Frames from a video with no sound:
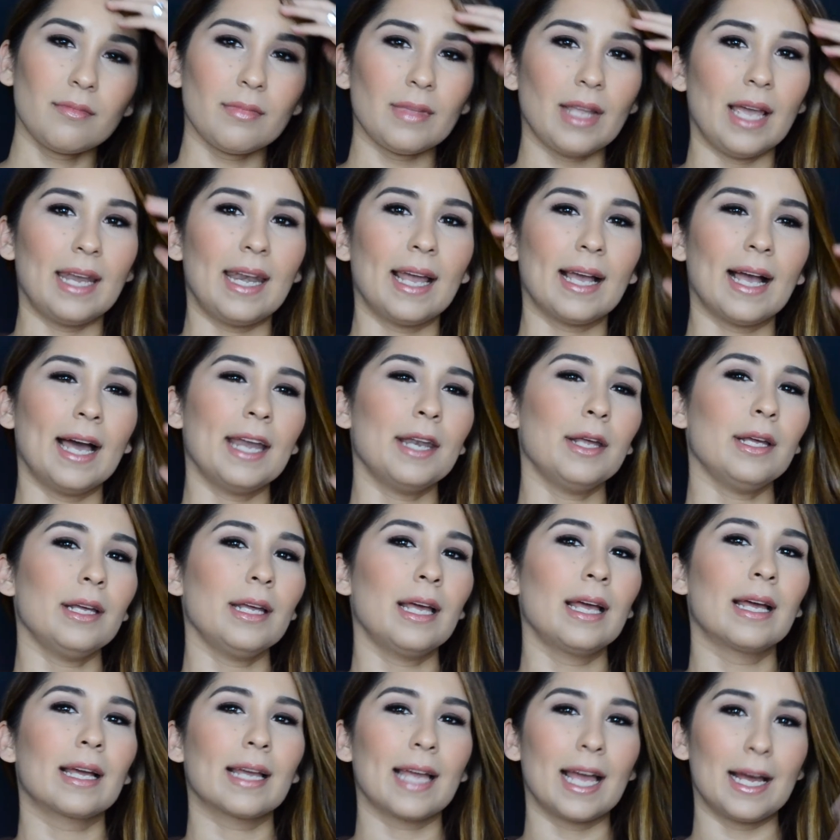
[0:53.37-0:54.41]
And I kind of
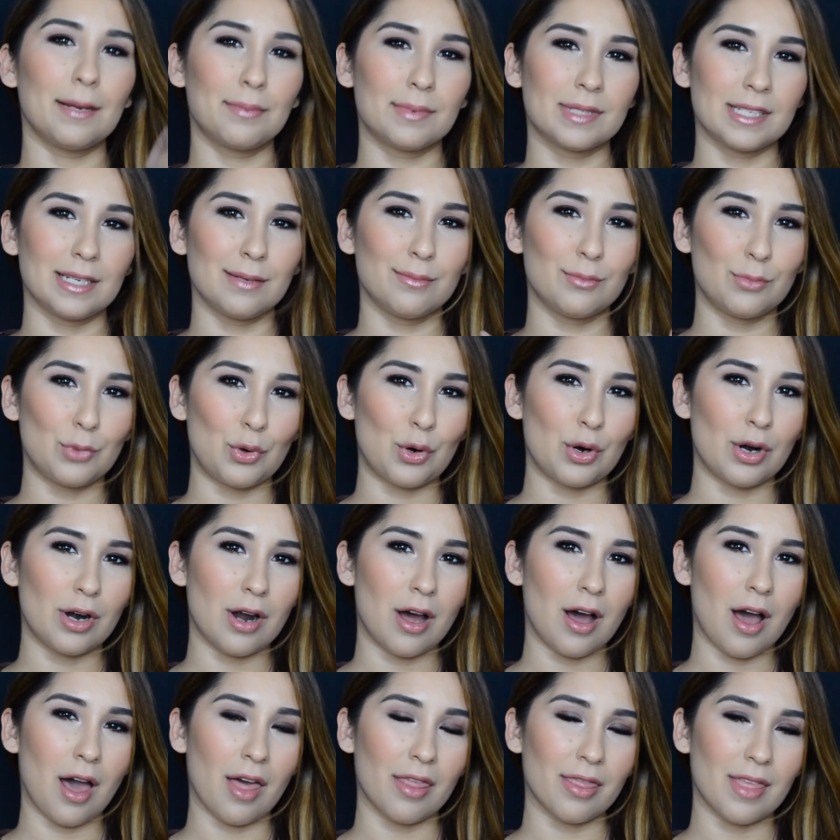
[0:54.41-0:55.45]
kept it more
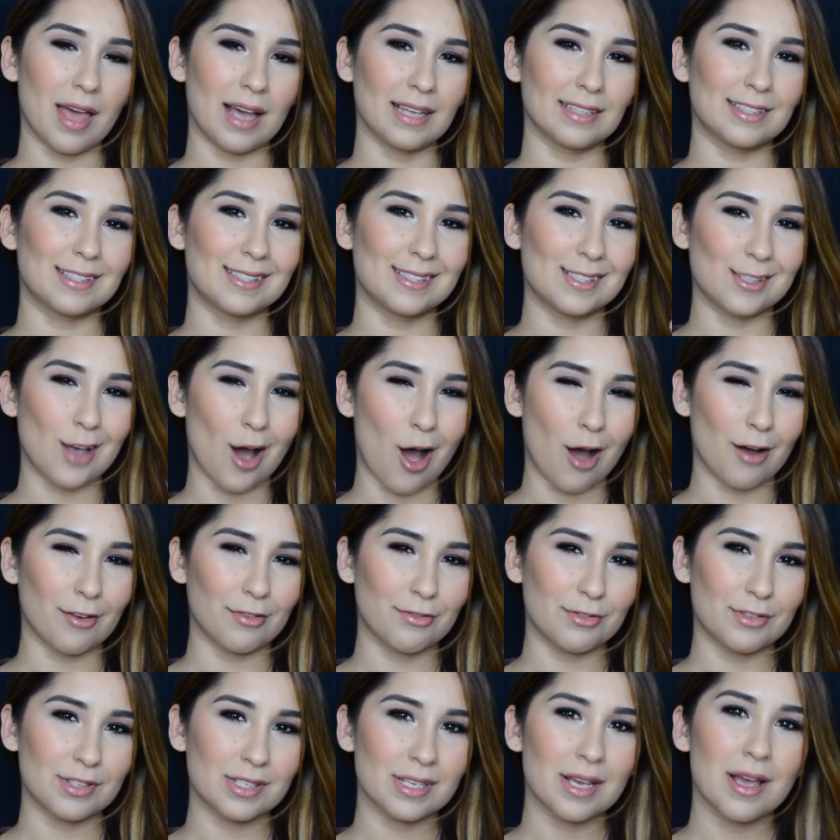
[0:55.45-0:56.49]
on that
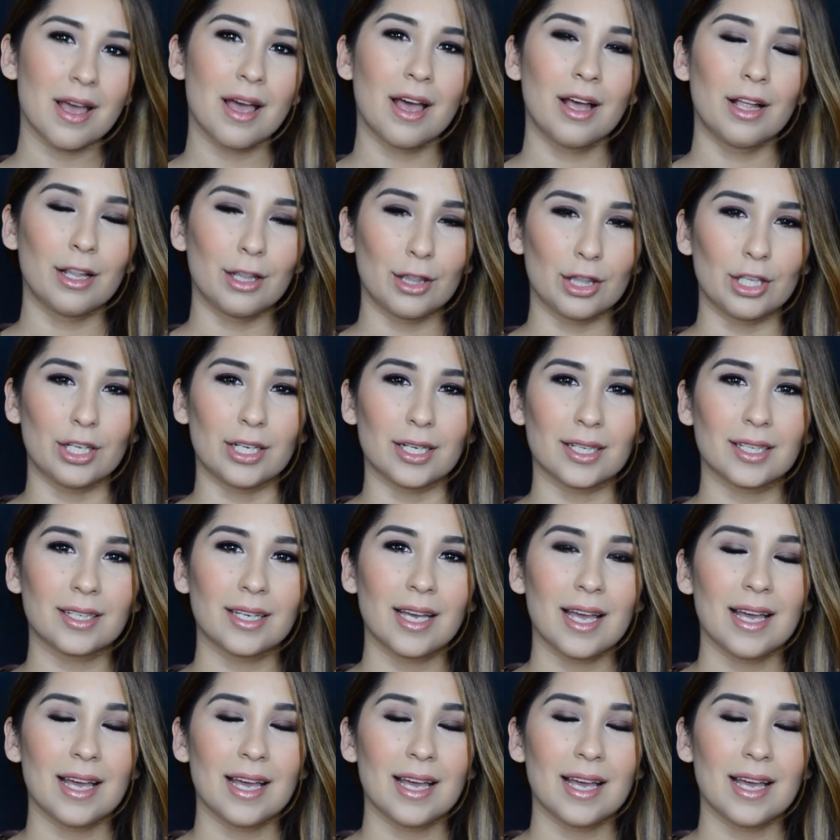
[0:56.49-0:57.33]
soft look.